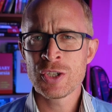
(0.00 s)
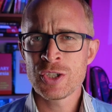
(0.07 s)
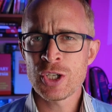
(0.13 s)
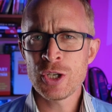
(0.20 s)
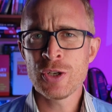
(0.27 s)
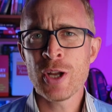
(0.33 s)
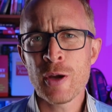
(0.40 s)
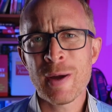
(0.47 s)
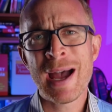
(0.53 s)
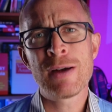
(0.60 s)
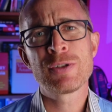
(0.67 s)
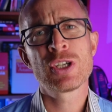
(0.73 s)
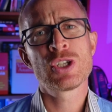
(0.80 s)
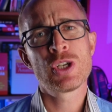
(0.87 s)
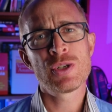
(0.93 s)
Do you know how
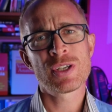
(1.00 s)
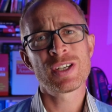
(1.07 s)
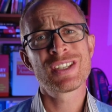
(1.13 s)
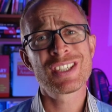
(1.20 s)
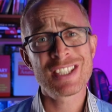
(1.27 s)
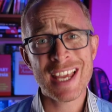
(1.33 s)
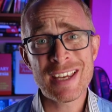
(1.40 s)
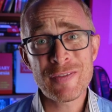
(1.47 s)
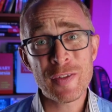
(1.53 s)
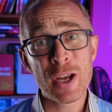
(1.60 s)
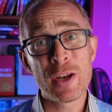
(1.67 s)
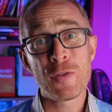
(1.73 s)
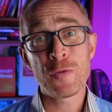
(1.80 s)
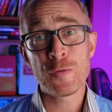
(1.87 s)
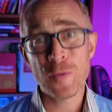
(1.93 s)
to choose a safe and
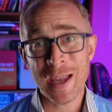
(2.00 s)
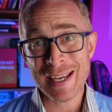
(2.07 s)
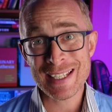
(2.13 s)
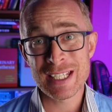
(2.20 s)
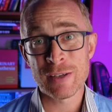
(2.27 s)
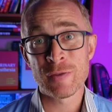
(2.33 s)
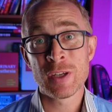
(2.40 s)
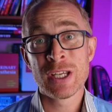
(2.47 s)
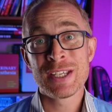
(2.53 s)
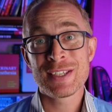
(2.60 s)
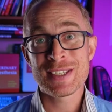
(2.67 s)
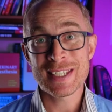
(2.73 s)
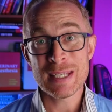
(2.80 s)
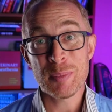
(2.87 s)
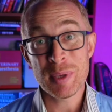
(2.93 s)
effective
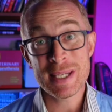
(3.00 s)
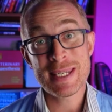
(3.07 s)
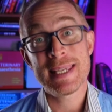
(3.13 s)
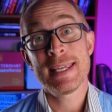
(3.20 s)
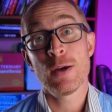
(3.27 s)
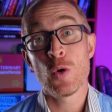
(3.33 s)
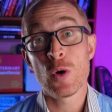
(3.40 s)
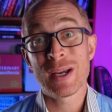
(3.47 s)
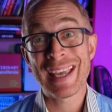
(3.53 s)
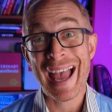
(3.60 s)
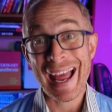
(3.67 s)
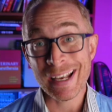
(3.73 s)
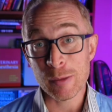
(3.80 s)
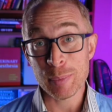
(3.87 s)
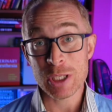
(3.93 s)
CBD or
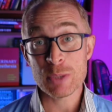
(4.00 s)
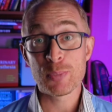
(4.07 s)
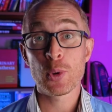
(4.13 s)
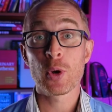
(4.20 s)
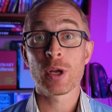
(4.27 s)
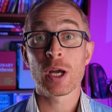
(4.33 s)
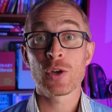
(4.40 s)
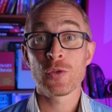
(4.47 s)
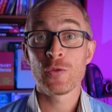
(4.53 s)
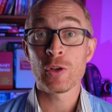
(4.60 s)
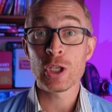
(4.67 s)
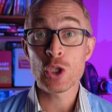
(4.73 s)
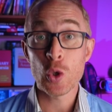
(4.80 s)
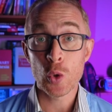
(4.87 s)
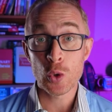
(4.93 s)
cannabis product for
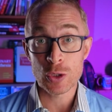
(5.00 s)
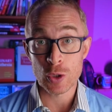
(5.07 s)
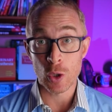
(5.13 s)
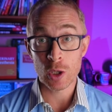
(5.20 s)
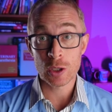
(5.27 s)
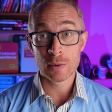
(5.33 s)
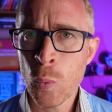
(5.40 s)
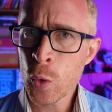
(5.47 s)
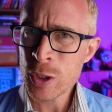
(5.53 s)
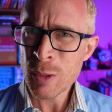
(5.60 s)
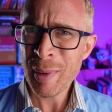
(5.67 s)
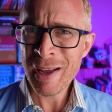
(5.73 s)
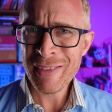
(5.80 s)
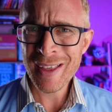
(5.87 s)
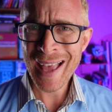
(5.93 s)
your dog? What
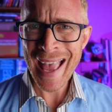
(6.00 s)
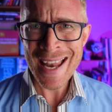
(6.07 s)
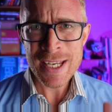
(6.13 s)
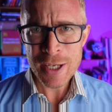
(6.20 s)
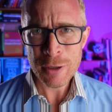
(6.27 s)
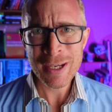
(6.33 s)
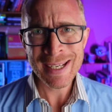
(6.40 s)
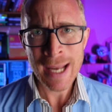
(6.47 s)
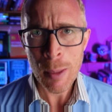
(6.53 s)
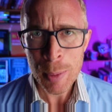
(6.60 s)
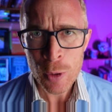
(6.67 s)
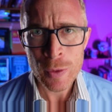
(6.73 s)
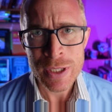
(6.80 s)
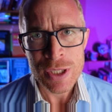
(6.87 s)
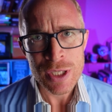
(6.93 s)
about the
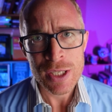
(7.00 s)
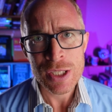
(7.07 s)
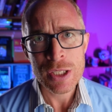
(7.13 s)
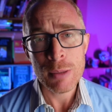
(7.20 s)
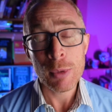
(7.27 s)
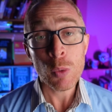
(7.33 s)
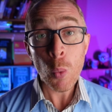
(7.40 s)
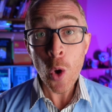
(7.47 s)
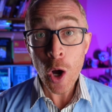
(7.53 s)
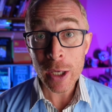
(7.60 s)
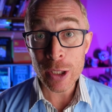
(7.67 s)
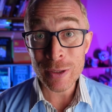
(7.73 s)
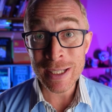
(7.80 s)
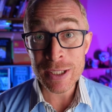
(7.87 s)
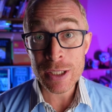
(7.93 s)
endocannabinoid system and why
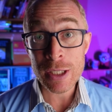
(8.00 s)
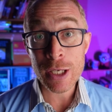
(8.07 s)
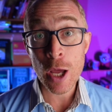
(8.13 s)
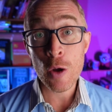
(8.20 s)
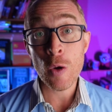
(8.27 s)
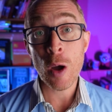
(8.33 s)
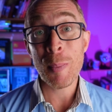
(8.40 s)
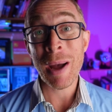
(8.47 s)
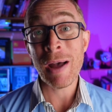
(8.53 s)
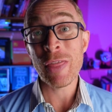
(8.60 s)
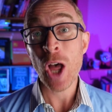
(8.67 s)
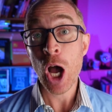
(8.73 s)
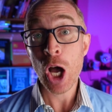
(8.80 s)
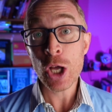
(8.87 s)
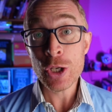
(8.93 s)
you need to know about the
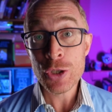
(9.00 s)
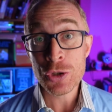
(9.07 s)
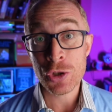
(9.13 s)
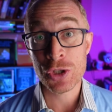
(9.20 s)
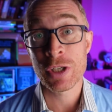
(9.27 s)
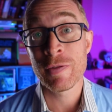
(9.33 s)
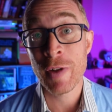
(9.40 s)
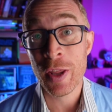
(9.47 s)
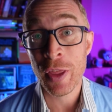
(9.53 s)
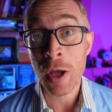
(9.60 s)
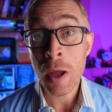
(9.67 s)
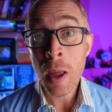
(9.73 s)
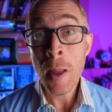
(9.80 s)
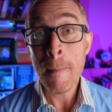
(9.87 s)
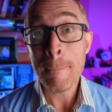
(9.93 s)
hundreds of other
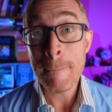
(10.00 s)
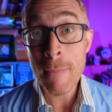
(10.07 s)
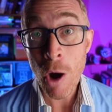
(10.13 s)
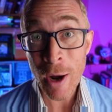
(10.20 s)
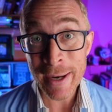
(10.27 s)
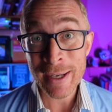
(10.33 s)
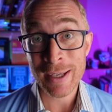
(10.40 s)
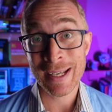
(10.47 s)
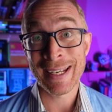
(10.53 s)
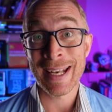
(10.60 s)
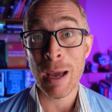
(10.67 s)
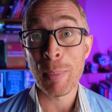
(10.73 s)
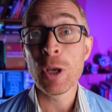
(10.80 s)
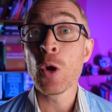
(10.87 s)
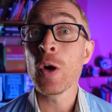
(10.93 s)
minor
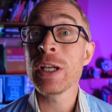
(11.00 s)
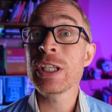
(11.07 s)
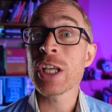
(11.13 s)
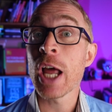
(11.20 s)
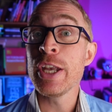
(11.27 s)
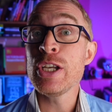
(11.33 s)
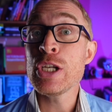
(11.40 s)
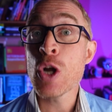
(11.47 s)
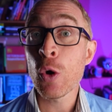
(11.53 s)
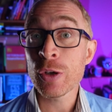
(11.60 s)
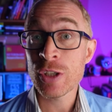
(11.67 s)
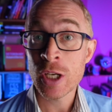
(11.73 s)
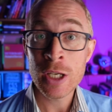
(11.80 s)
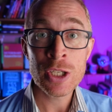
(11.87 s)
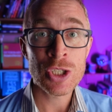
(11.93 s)
cannabinoids and not
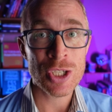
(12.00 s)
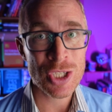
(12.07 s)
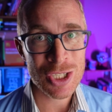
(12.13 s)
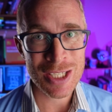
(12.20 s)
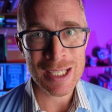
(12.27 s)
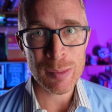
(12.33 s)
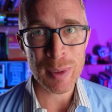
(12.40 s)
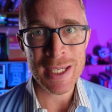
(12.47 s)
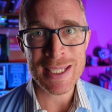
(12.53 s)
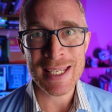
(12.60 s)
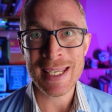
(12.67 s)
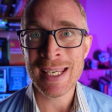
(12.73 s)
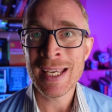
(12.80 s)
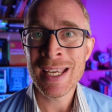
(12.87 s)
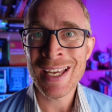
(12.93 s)
just
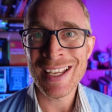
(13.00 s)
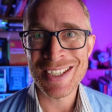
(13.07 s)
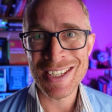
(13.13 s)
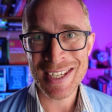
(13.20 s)
CBD and